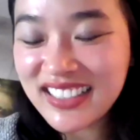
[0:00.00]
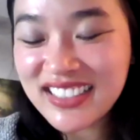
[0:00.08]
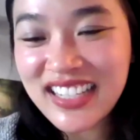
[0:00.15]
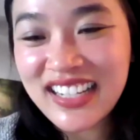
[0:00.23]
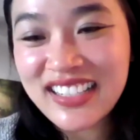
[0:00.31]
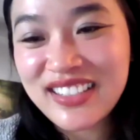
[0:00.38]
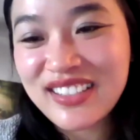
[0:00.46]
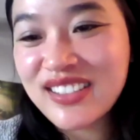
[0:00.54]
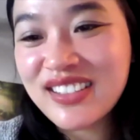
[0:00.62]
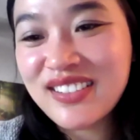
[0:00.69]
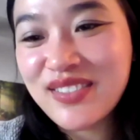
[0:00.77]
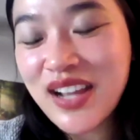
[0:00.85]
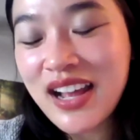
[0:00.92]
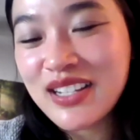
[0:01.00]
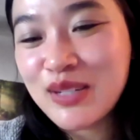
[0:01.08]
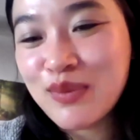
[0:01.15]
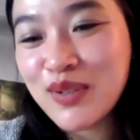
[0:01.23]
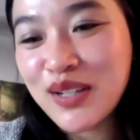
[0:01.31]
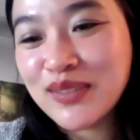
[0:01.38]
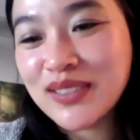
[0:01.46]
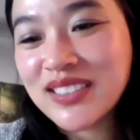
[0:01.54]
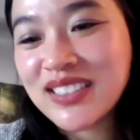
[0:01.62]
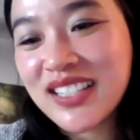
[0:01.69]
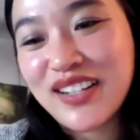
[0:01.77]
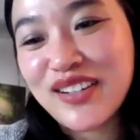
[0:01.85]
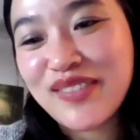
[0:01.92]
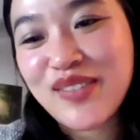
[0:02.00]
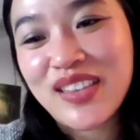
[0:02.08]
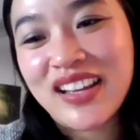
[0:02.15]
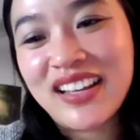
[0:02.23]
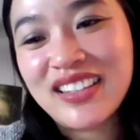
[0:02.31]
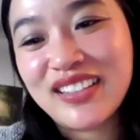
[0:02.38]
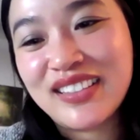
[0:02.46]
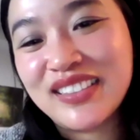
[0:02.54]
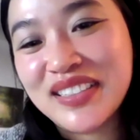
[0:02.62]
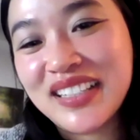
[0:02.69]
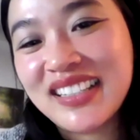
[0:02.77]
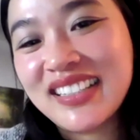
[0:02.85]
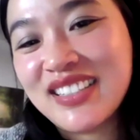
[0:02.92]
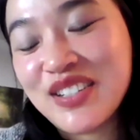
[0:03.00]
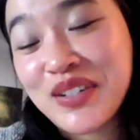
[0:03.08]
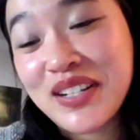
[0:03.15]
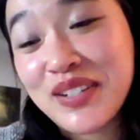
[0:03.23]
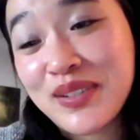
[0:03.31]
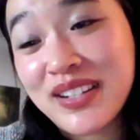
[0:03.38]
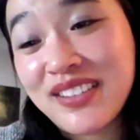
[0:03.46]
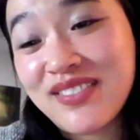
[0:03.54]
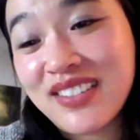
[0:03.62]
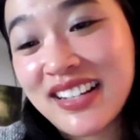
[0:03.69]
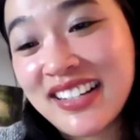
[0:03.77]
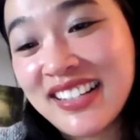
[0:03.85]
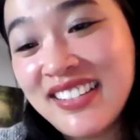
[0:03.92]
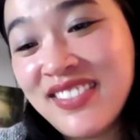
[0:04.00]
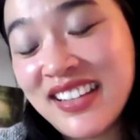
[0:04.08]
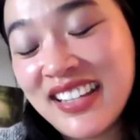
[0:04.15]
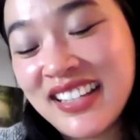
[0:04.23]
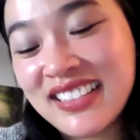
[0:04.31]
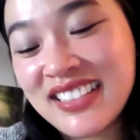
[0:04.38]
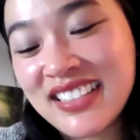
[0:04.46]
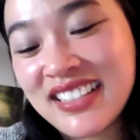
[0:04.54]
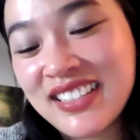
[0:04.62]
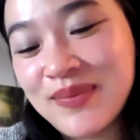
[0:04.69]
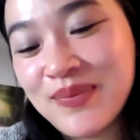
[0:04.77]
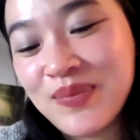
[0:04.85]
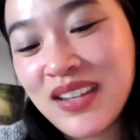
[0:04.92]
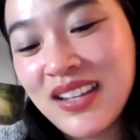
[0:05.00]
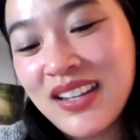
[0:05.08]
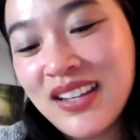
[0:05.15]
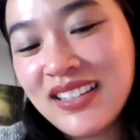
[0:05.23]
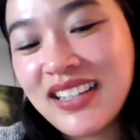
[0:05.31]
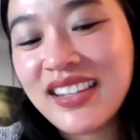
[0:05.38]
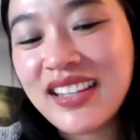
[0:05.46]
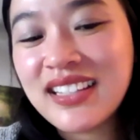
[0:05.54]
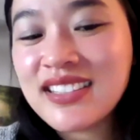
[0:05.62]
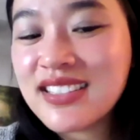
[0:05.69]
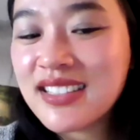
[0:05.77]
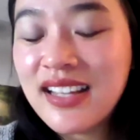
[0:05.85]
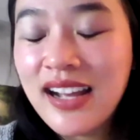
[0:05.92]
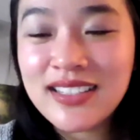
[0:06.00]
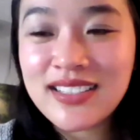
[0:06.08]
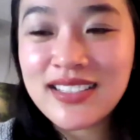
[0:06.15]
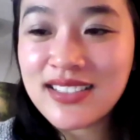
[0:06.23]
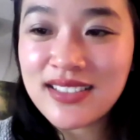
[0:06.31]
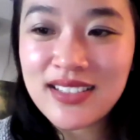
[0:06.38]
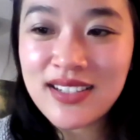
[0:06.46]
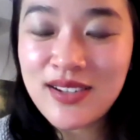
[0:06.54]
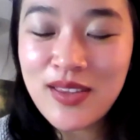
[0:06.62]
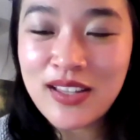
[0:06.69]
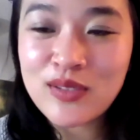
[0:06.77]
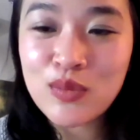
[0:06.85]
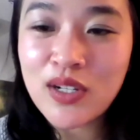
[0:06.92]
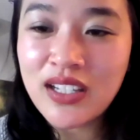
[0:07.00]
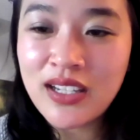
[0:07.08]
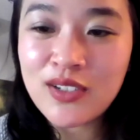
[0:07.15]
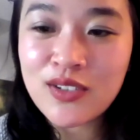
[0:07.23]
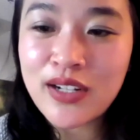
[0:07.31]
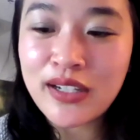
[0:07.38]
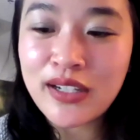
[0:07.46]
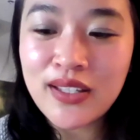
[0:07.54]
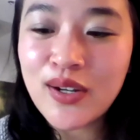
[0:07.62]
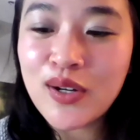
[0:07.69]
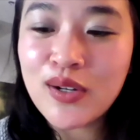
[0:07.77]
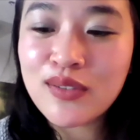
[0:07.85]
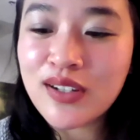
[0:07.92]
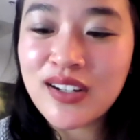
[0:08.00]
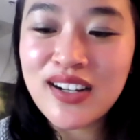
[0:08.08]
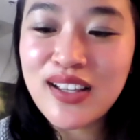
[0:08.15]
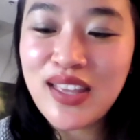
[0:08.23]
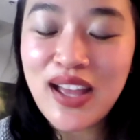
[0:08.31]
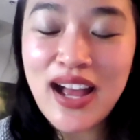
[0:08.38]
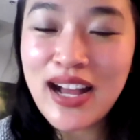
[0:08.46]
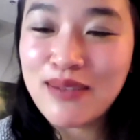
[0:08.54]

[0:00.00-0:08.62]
excited to be able to offer that at the clinic in 2025. And yeah, that's working directly over the